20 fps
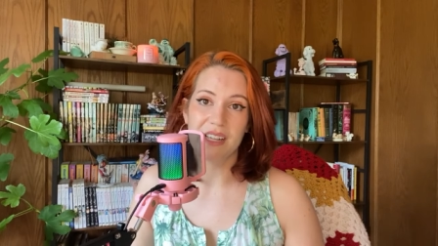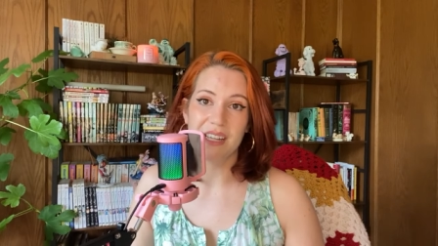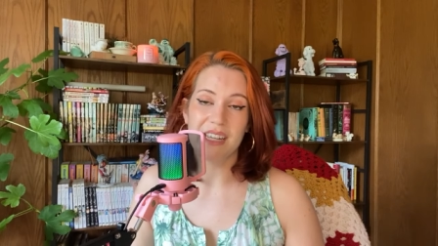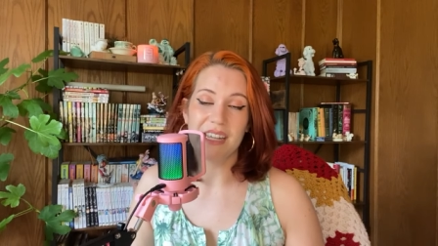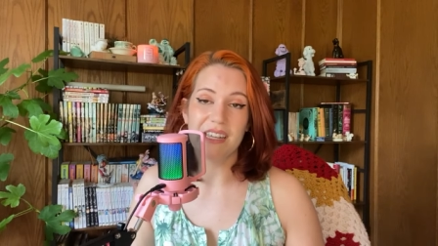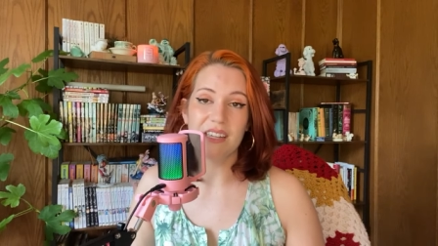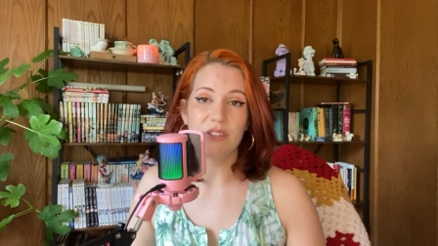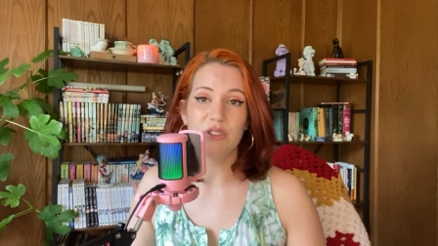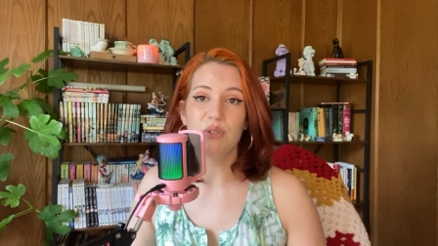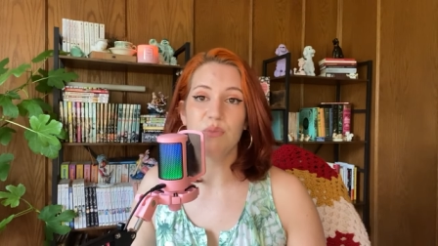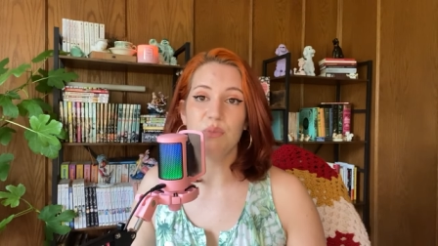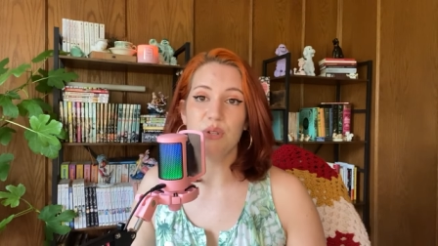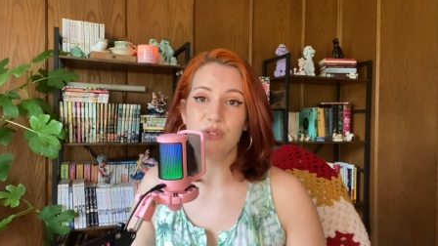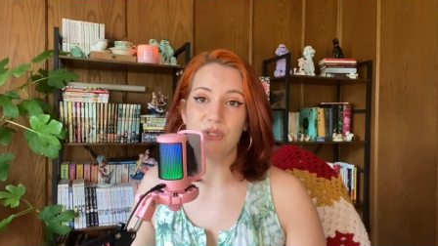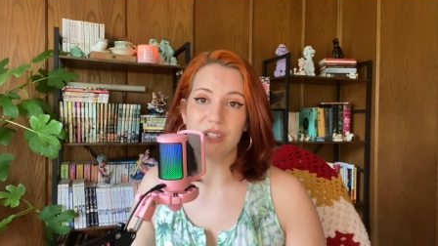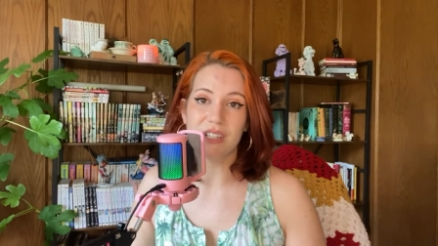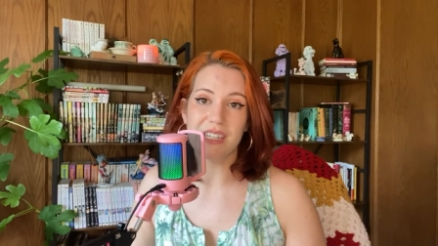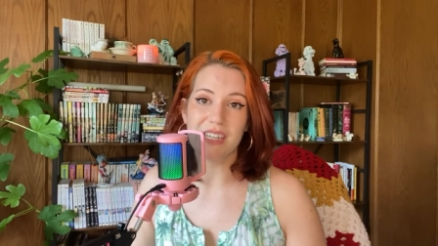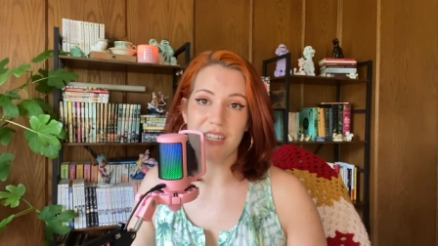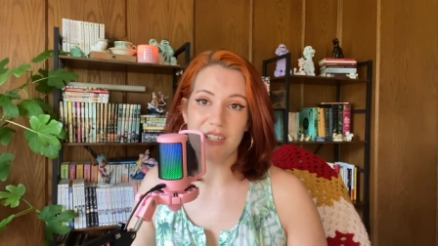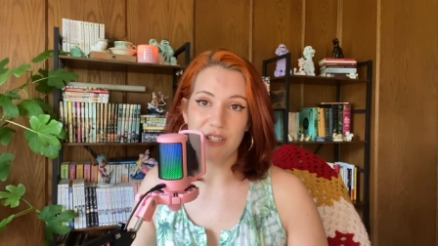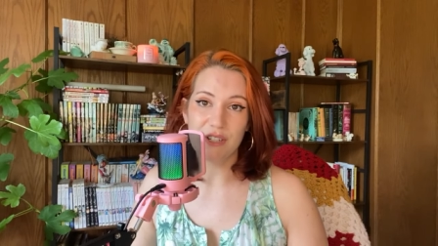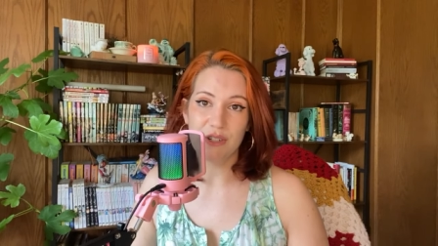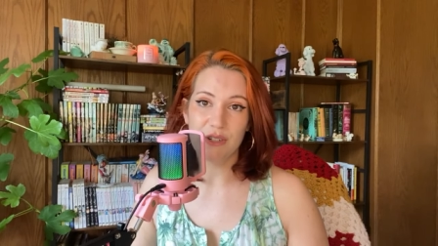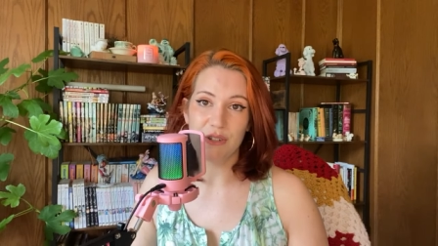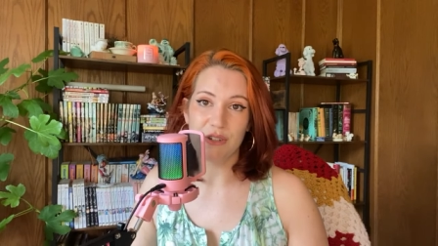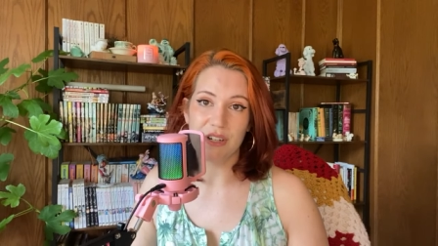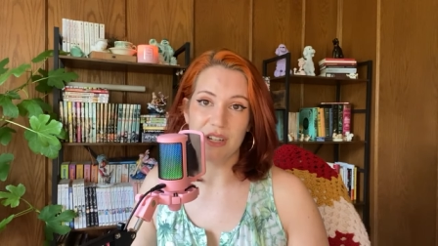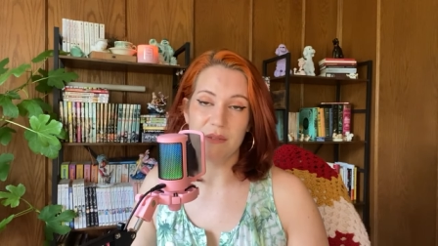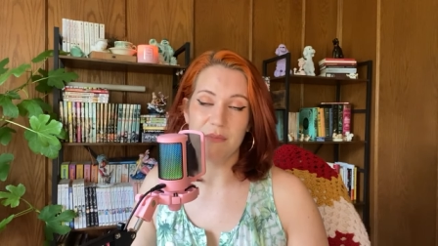in the music
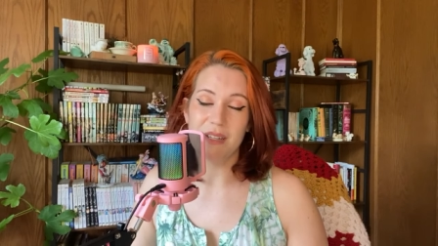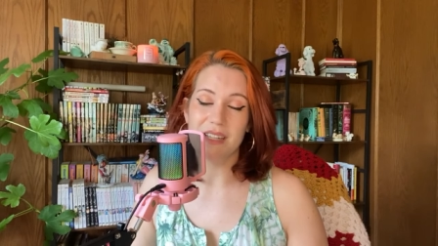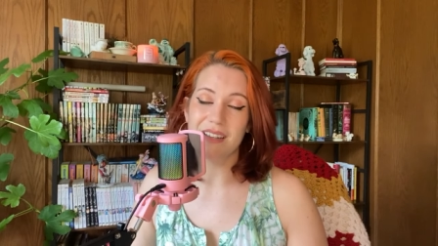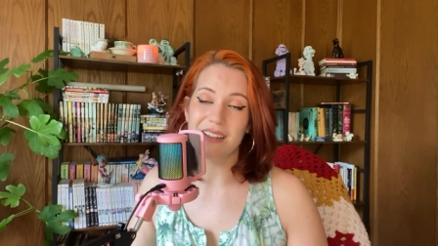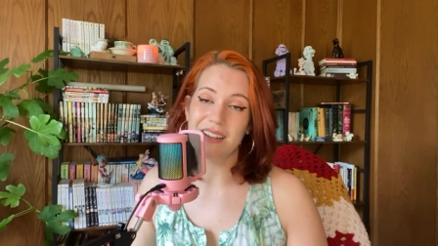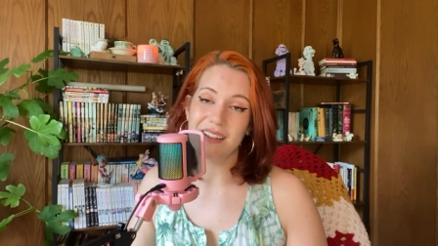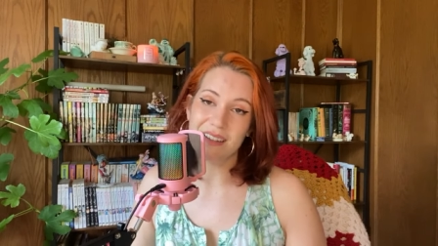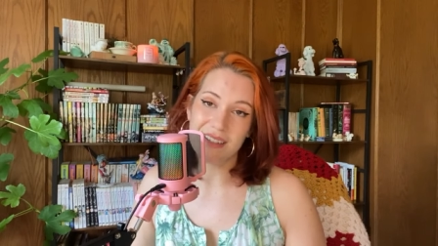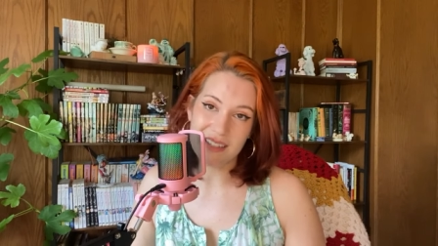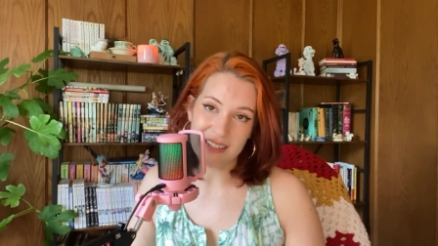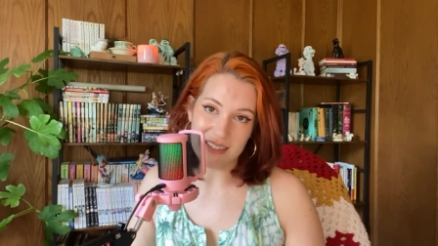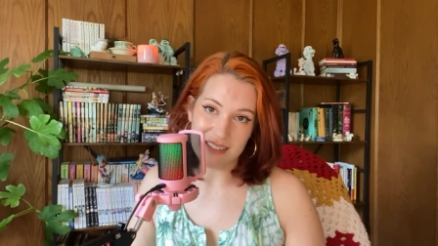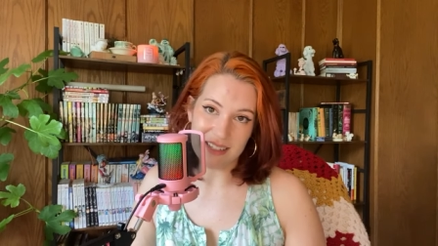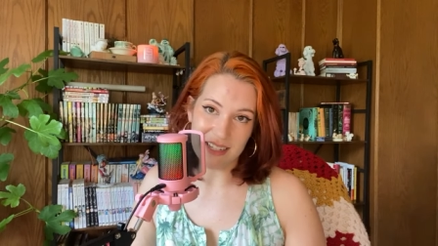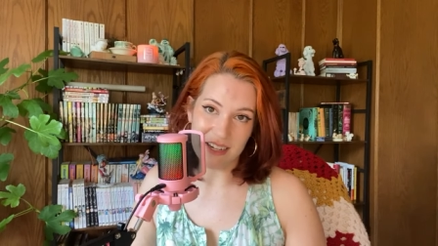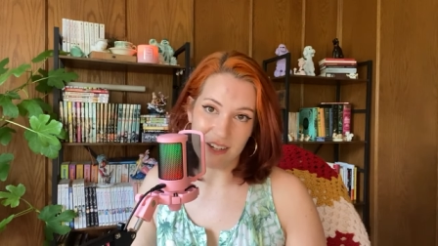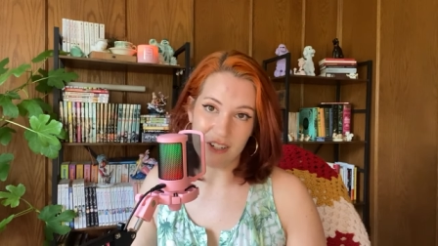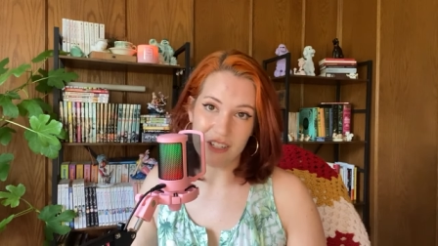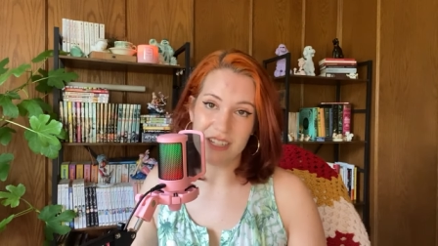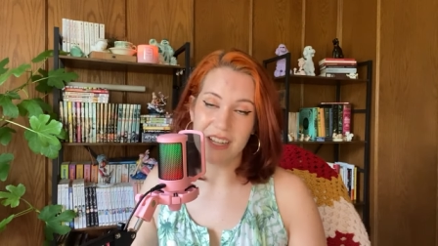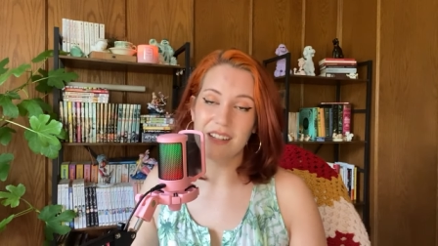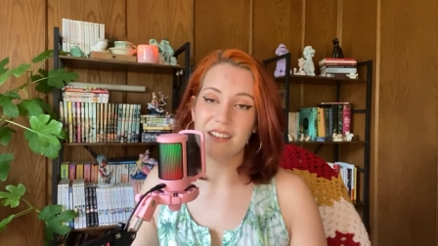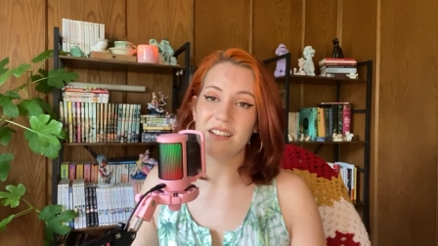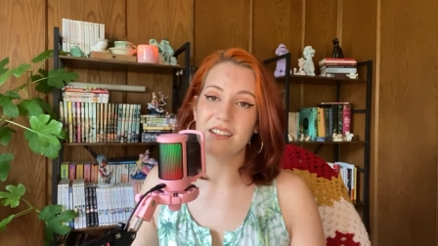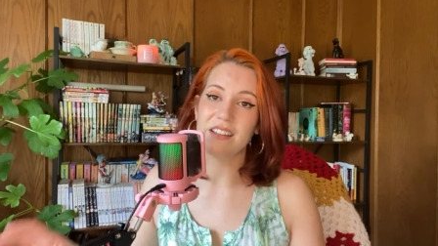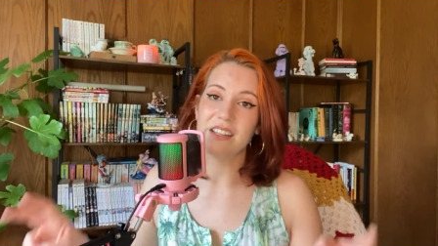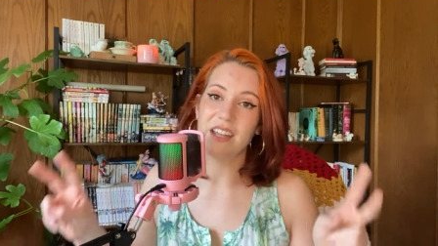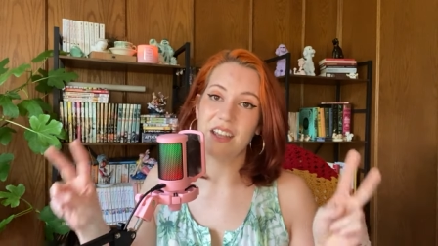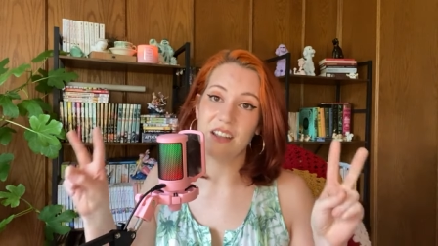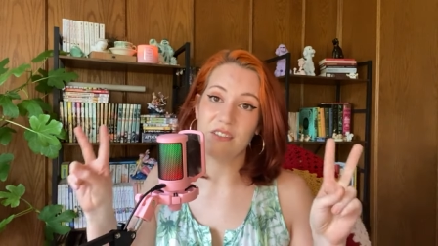industry because they are
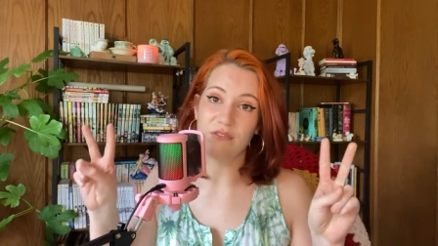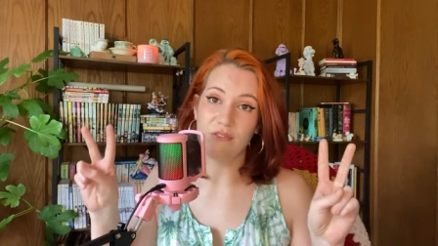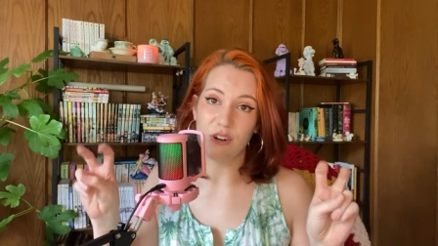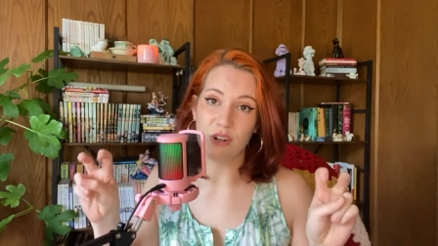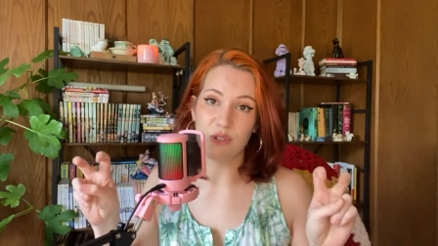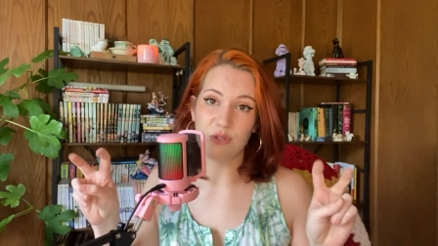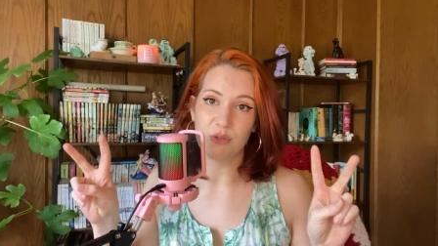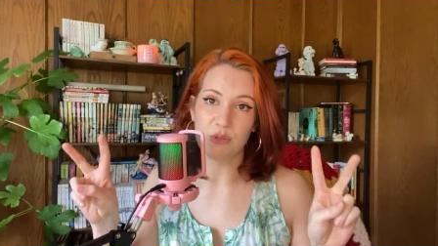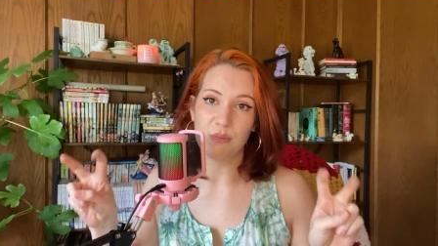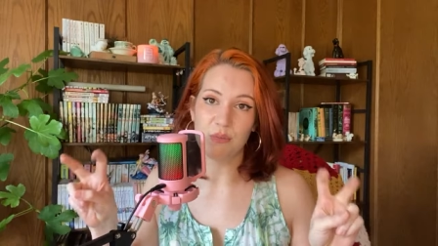technically a virtual